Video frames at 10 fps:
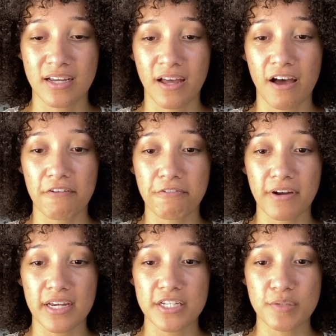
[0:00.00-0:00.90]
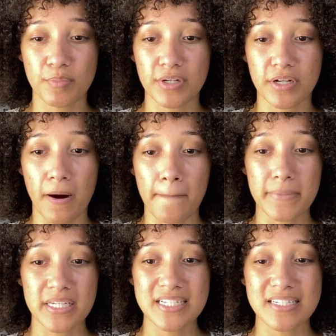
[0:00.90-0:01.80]
afraid to put our
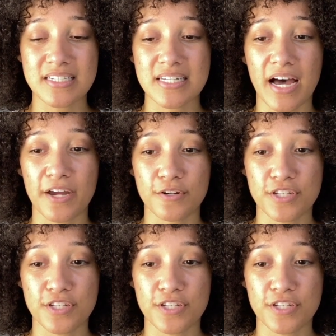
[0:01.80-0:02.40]
biggest desires